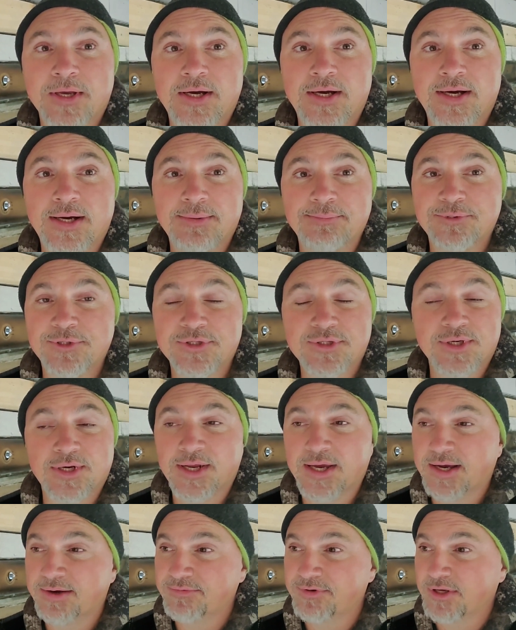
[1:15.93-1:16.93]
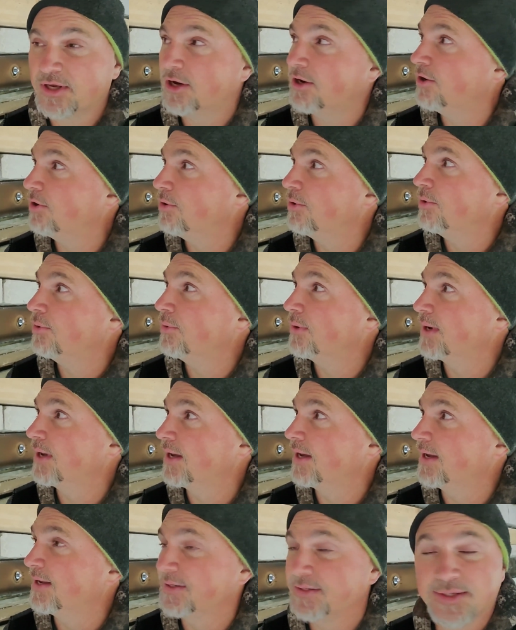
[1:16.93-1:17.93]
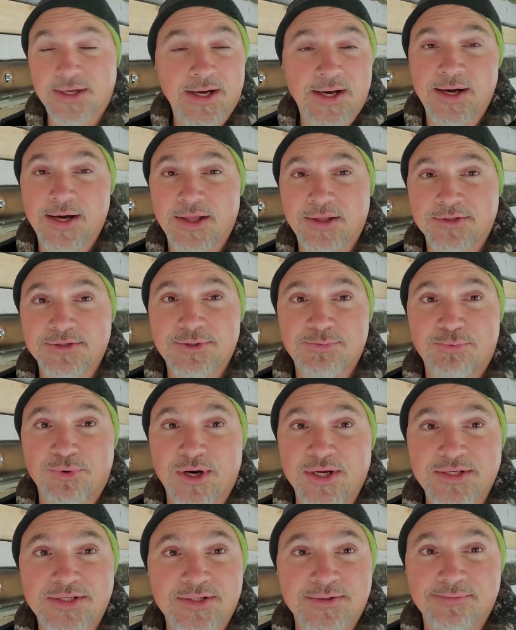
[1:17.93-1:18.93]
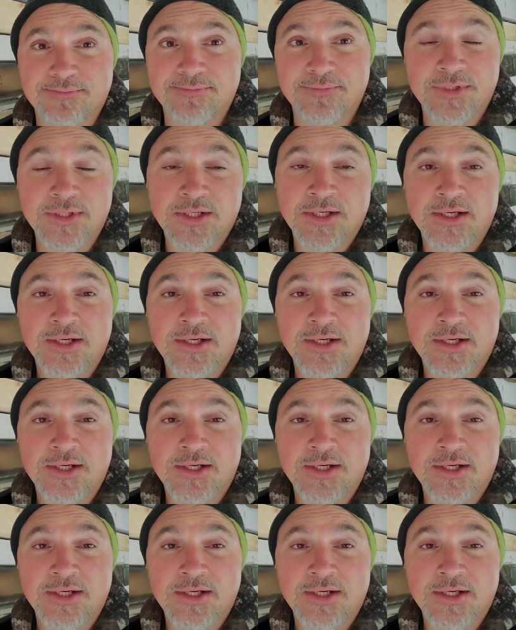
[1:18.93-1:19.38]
I'm just going to have to go and spray some